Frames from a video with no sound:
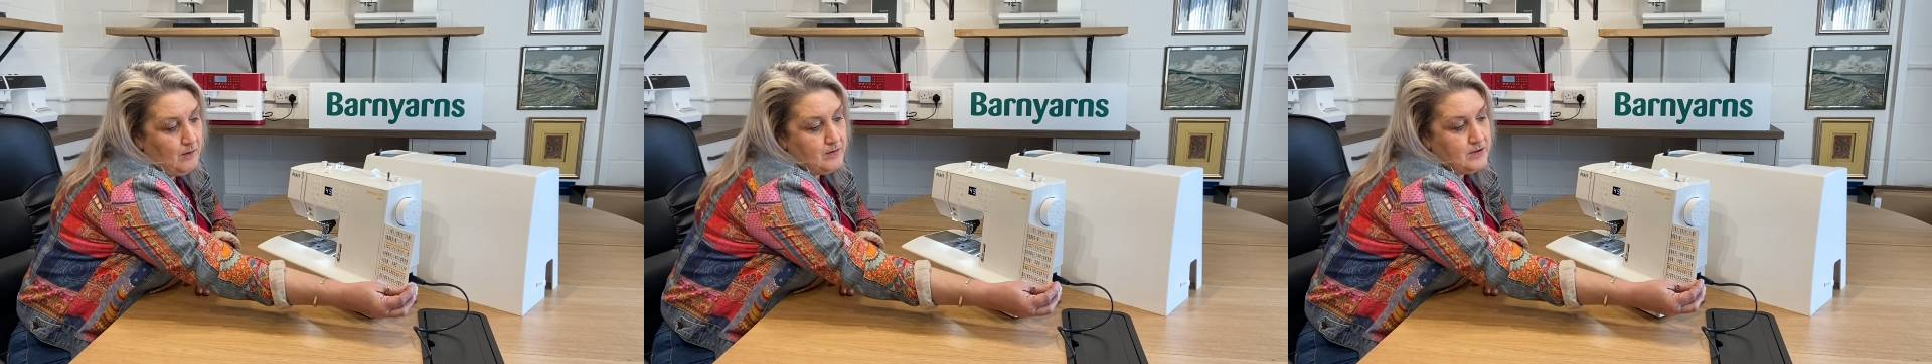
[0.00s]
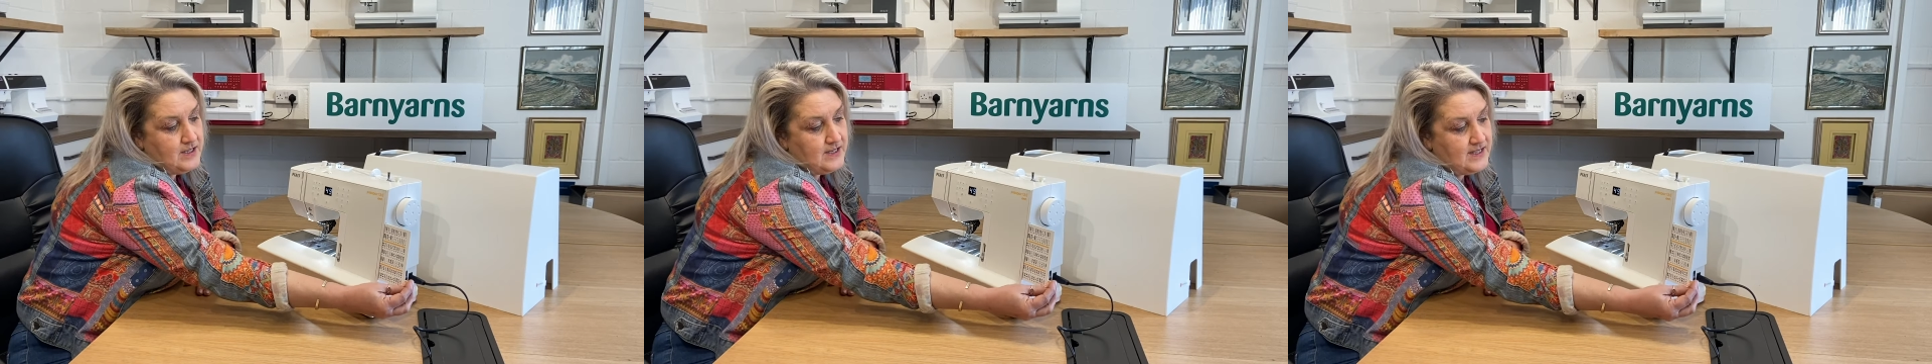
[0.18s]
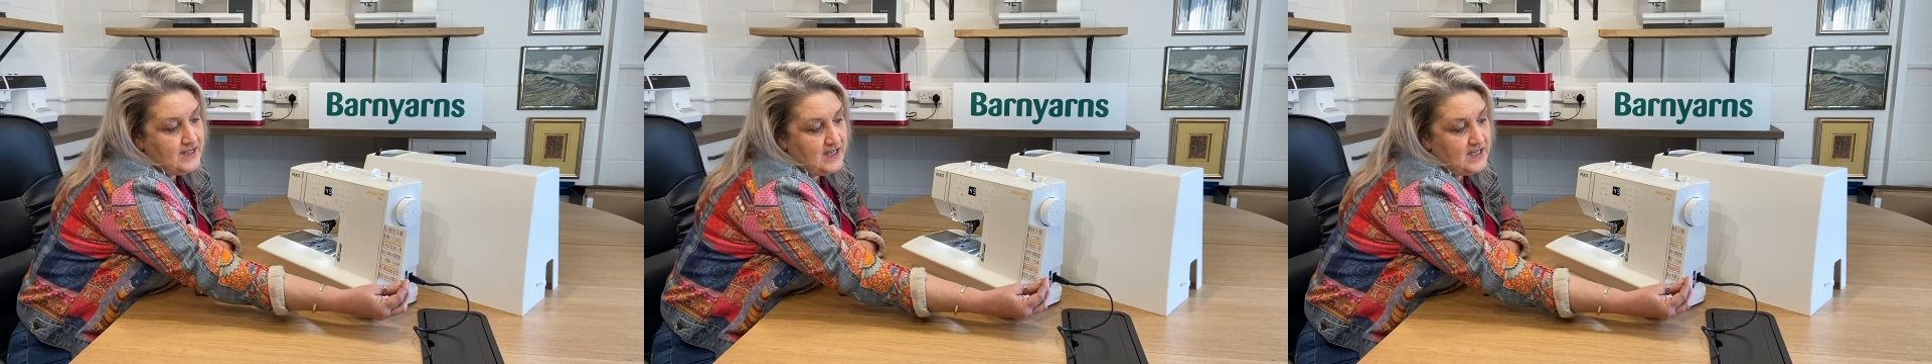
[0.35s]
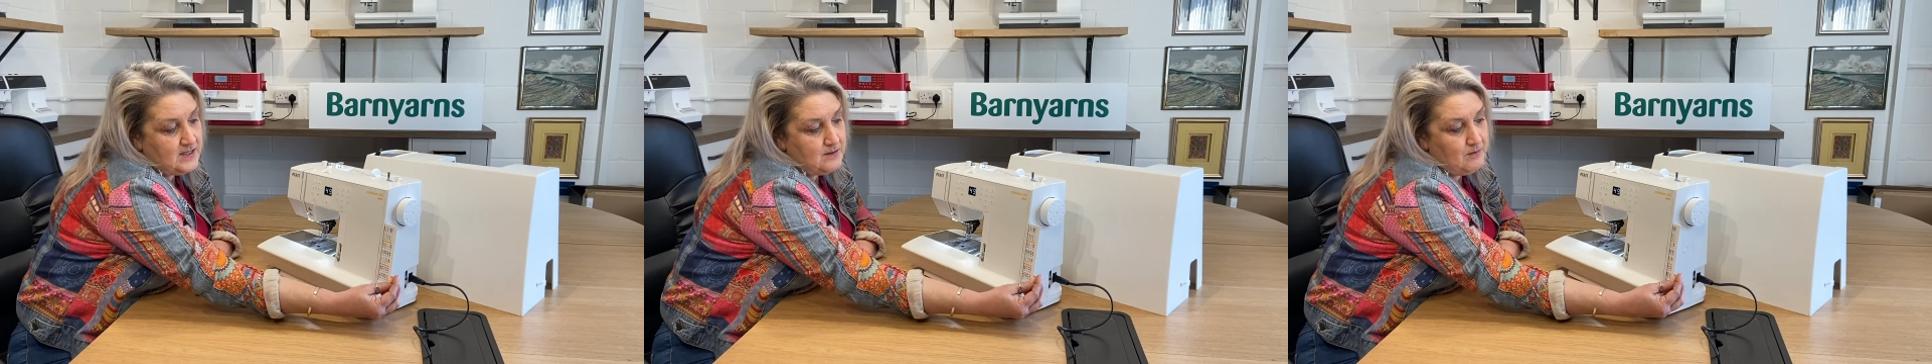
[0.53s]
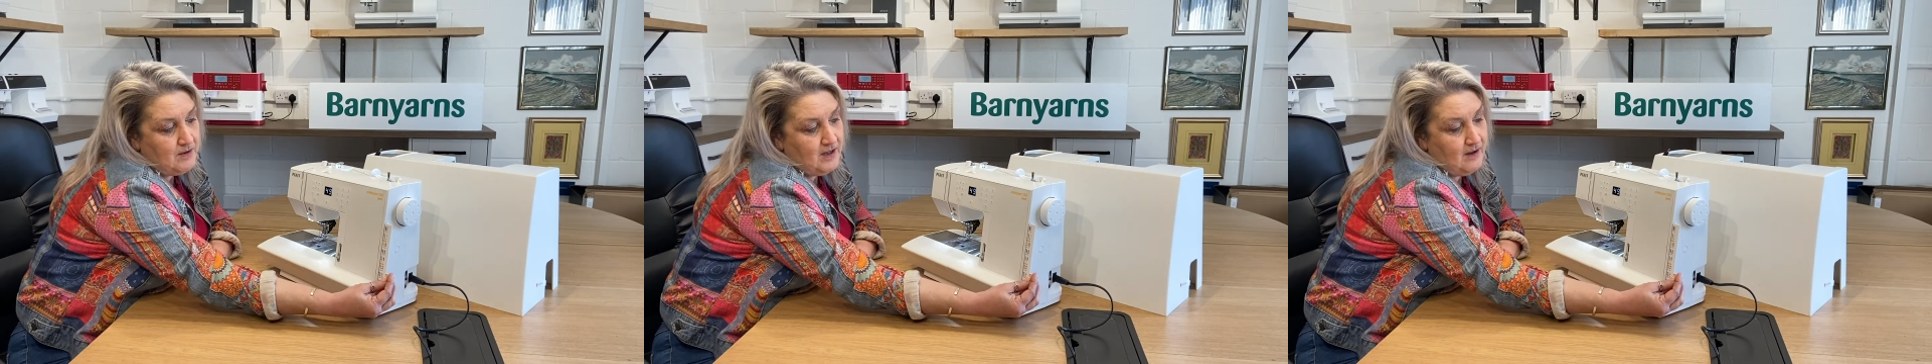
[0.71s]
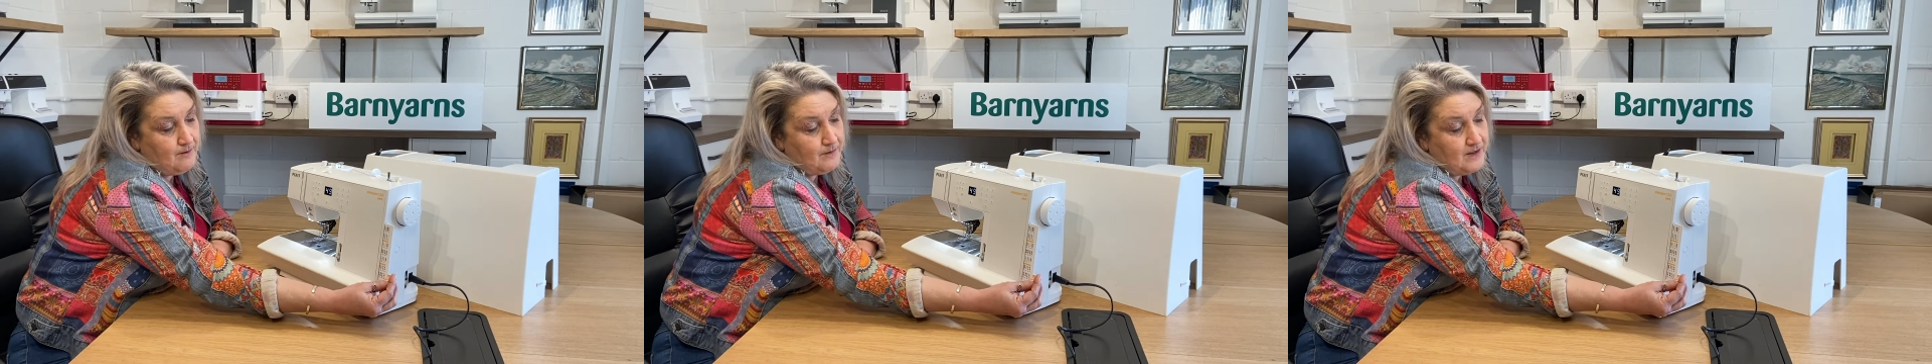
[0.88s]

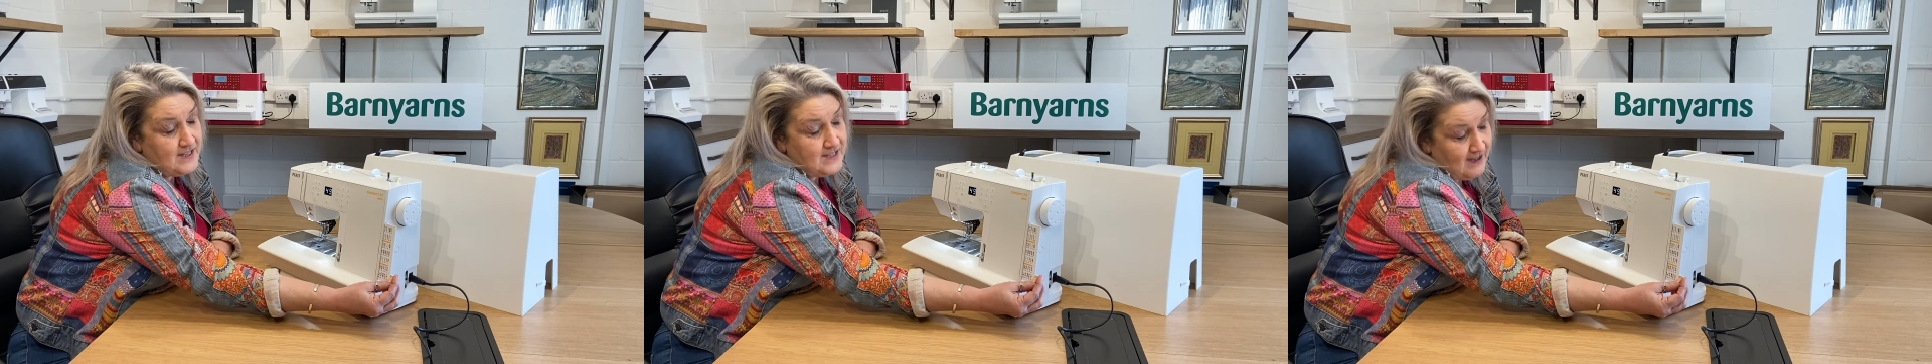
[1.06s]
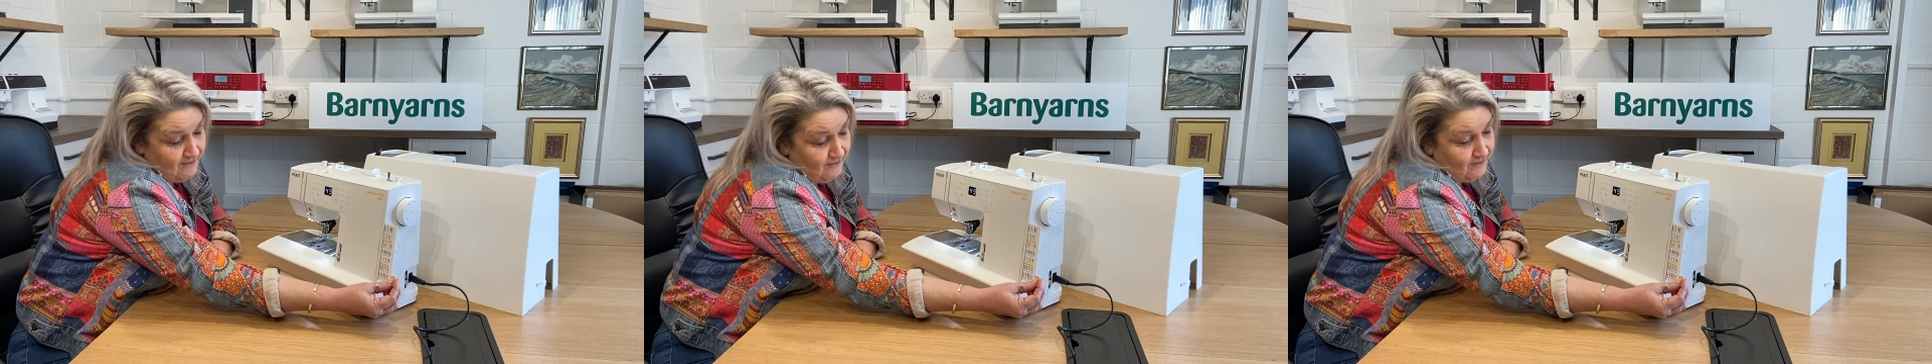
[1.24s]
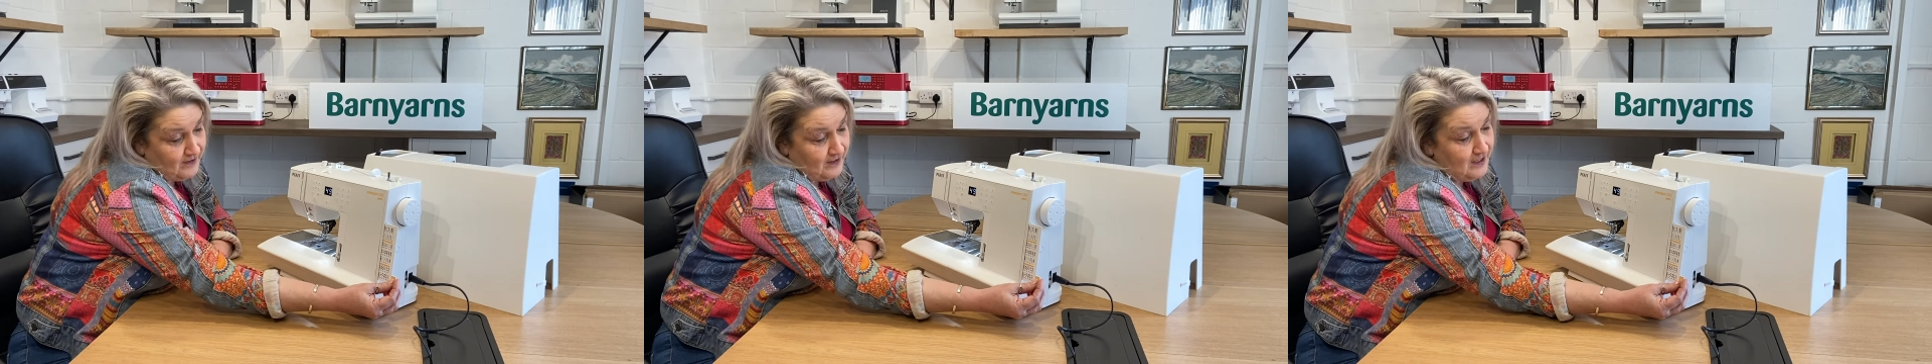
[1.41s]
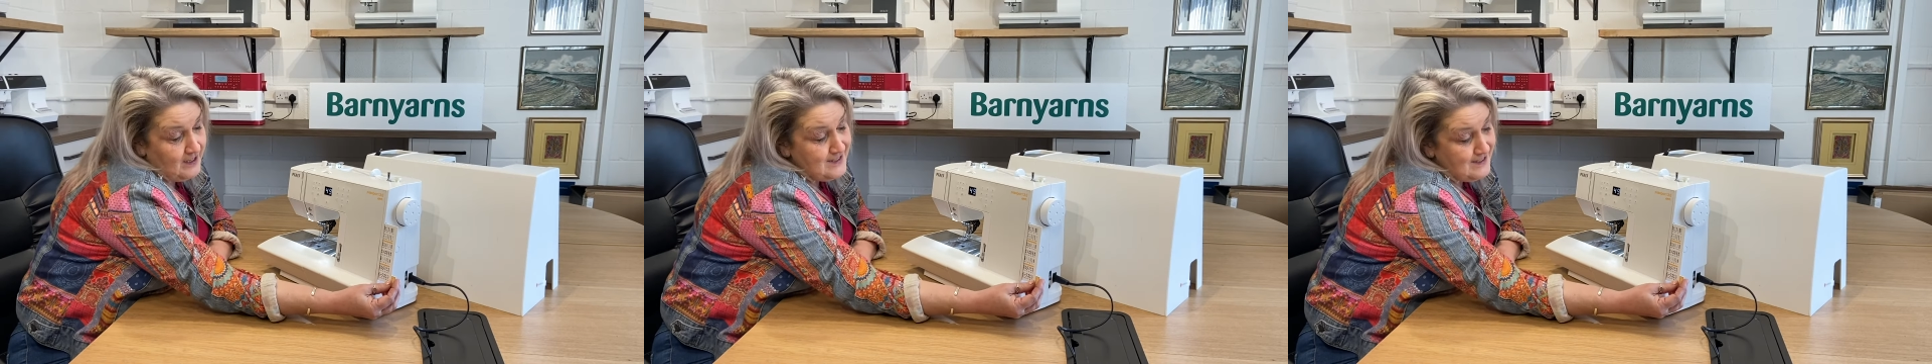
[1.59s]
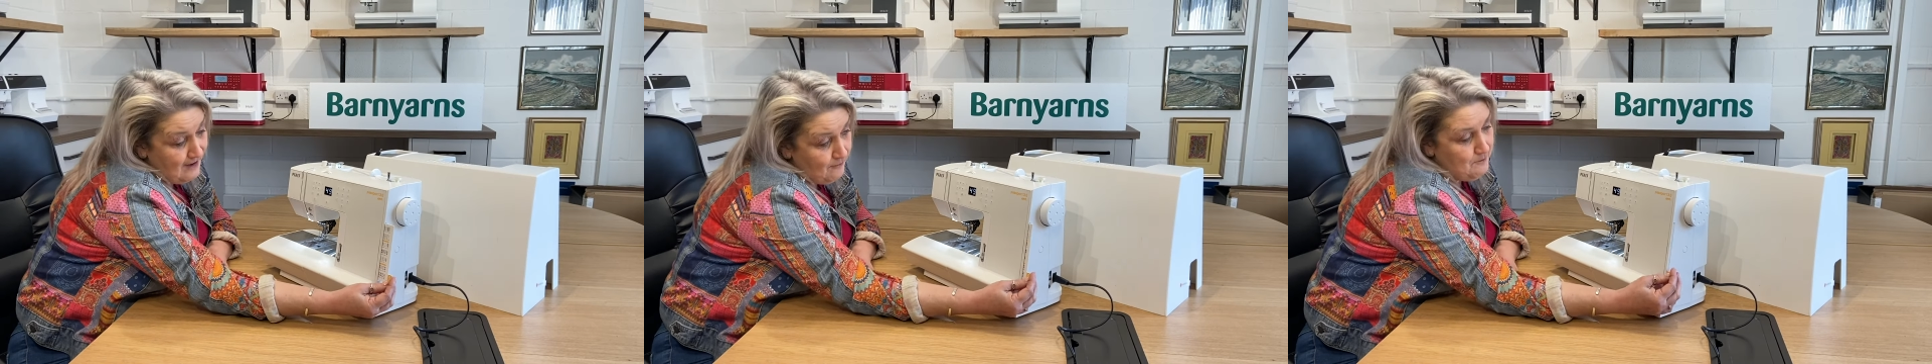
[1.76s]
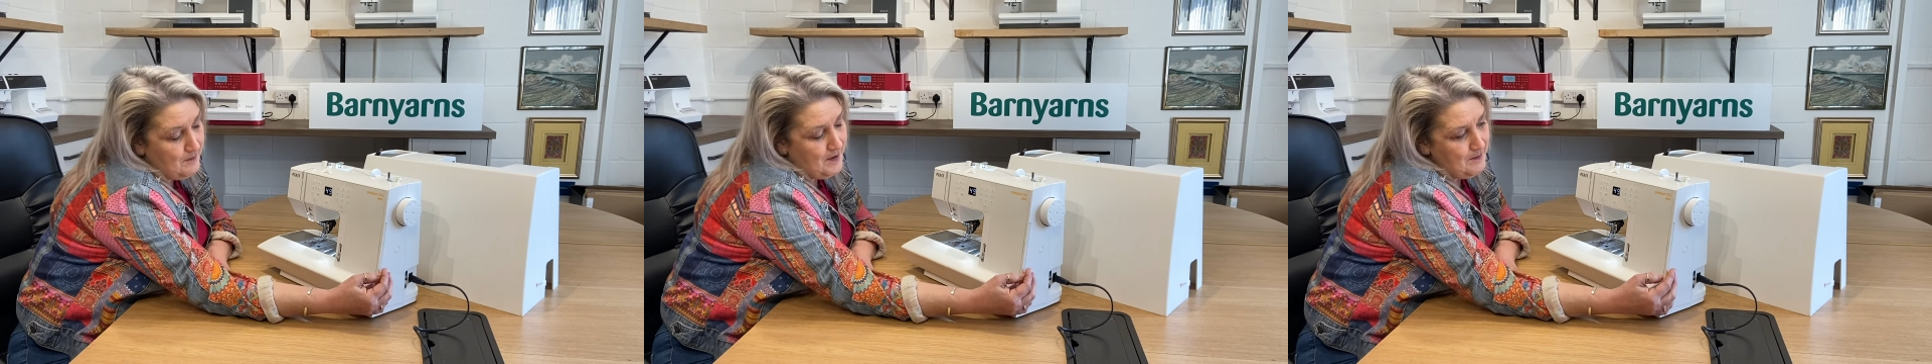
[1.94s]

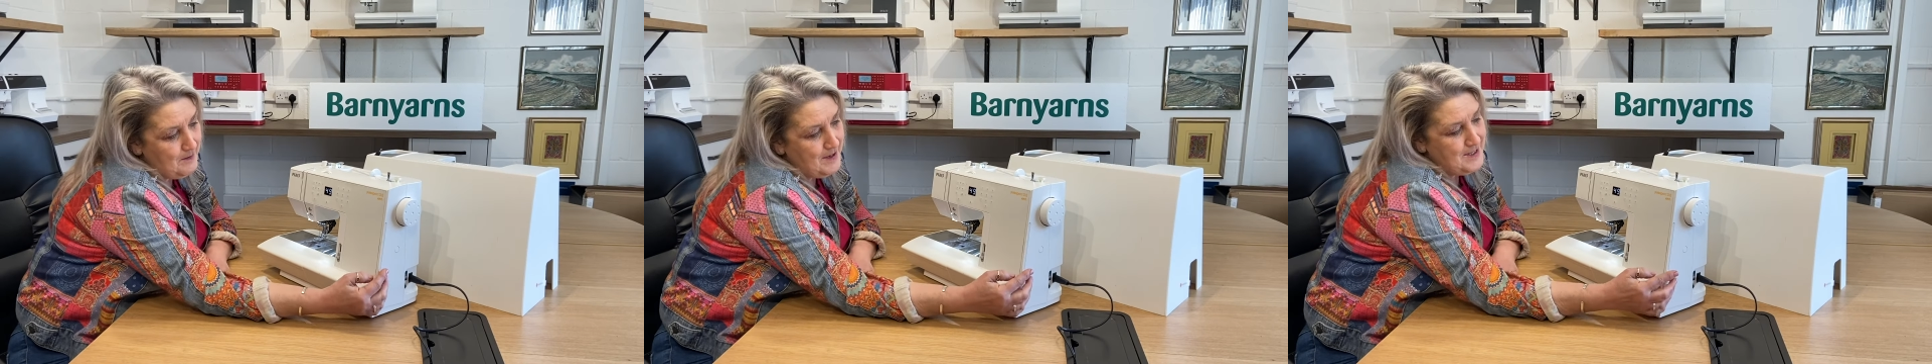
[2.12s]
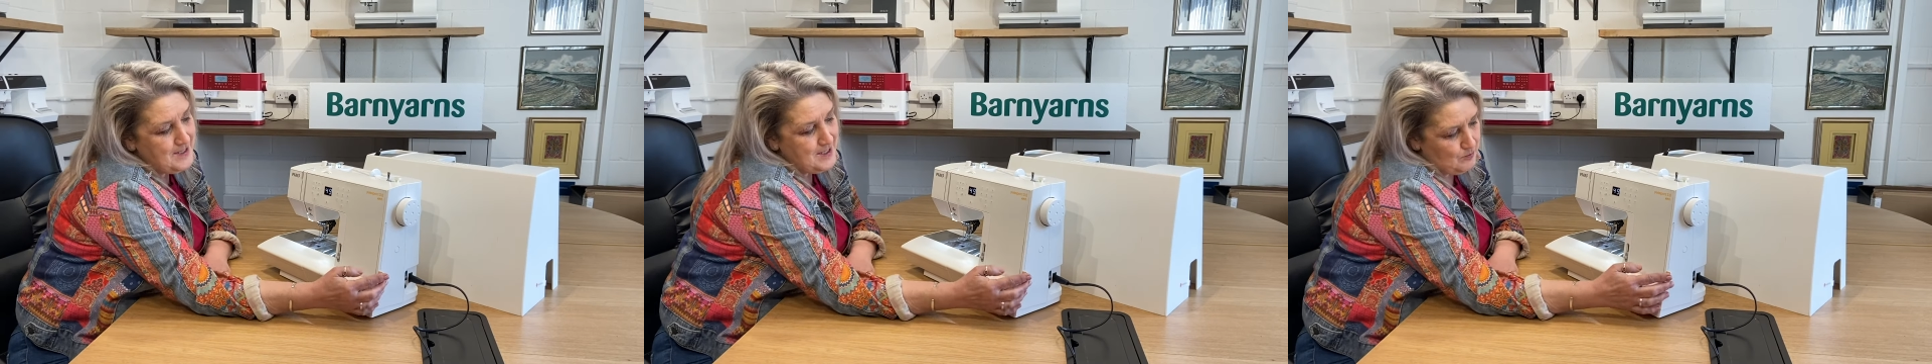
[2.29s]
7mm